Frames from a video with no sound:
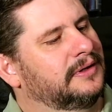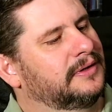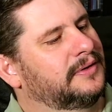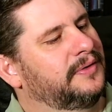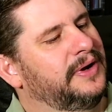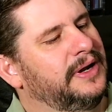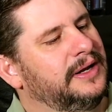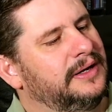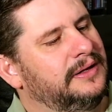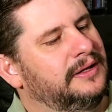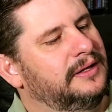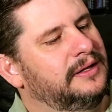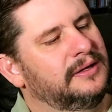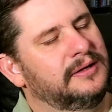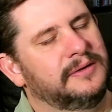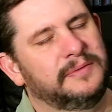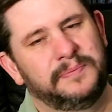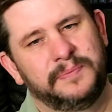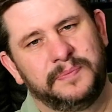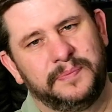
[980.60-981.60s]
A great
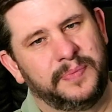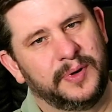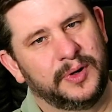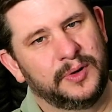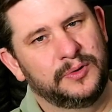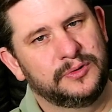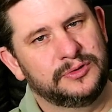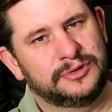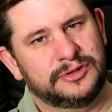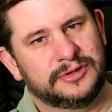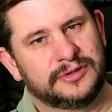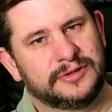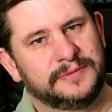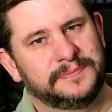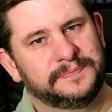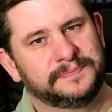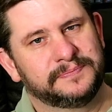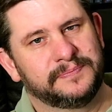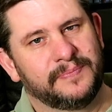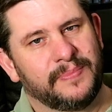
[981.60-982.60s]
blues
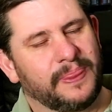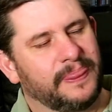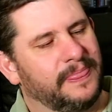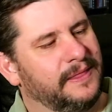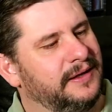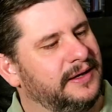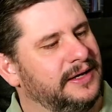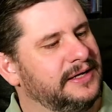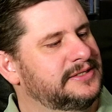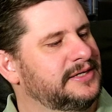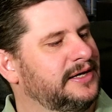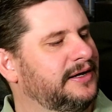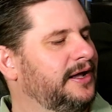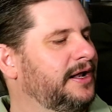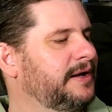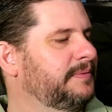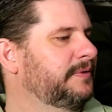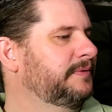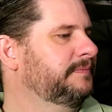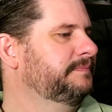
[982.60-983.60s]
guitar
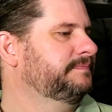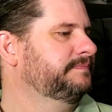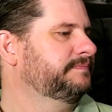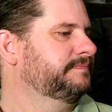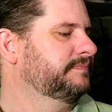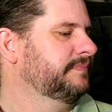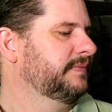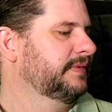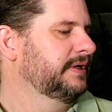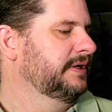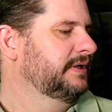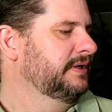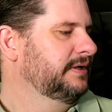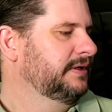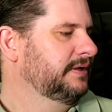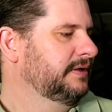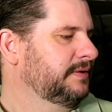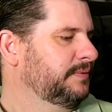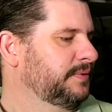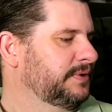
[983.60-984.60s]
album,
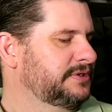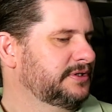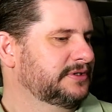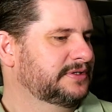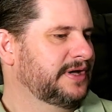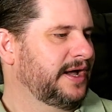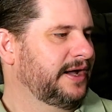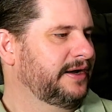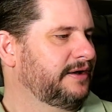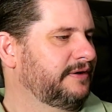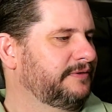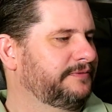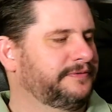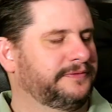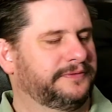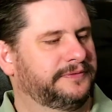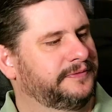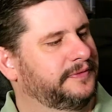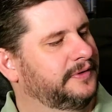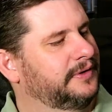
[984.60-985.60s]
which is kind of
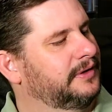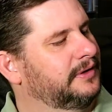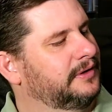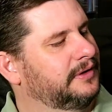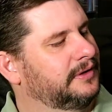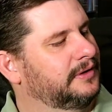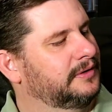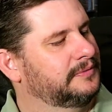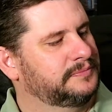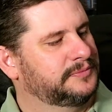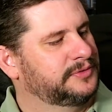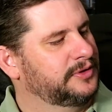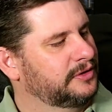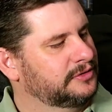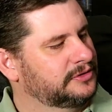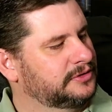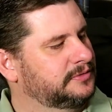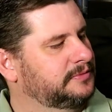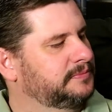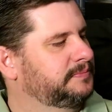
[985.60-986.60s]
uh,
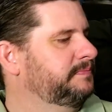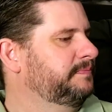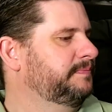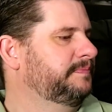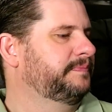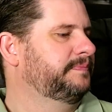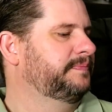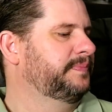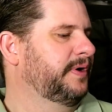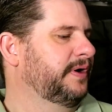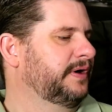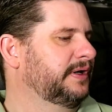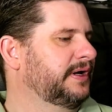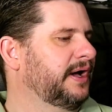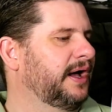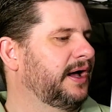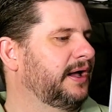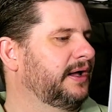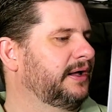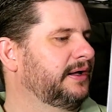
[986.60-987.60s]
just Body
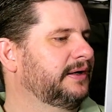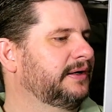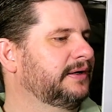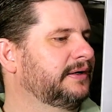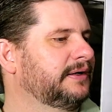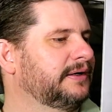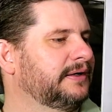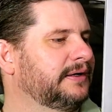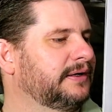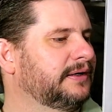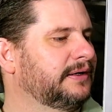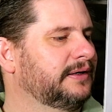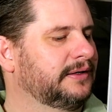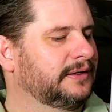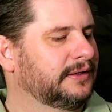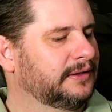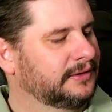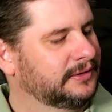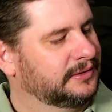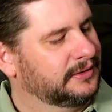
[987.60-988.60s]
Guy and, uh,
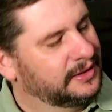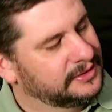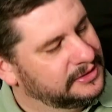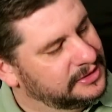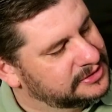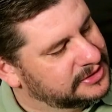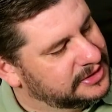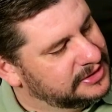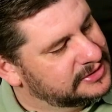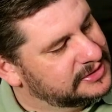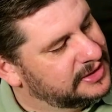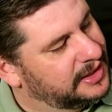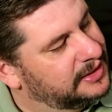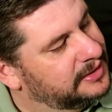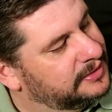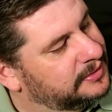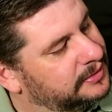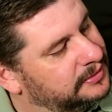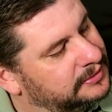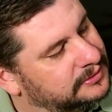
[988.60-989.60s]
and his guitar
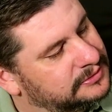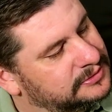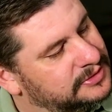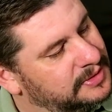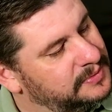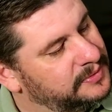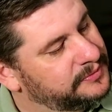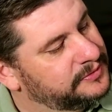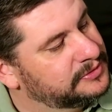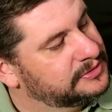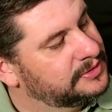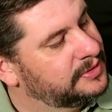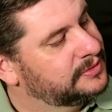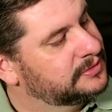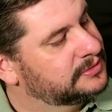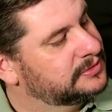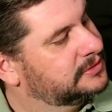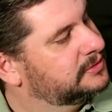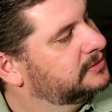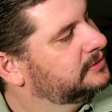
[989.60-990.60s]
on some of the
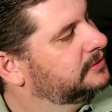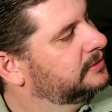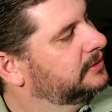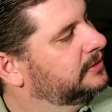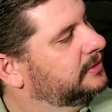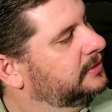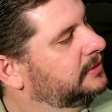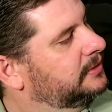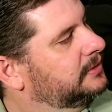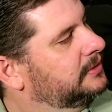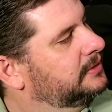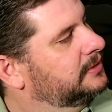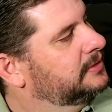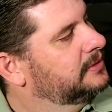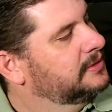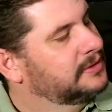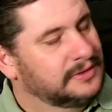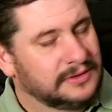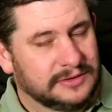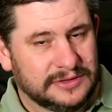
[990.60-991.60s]
songs.
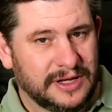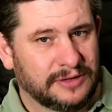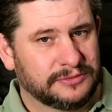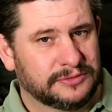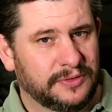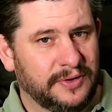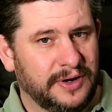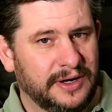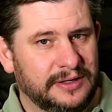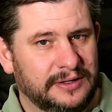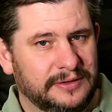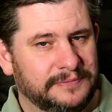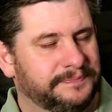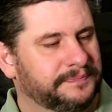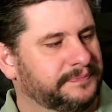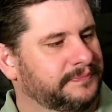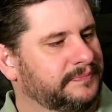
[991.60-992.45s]
Sounds great.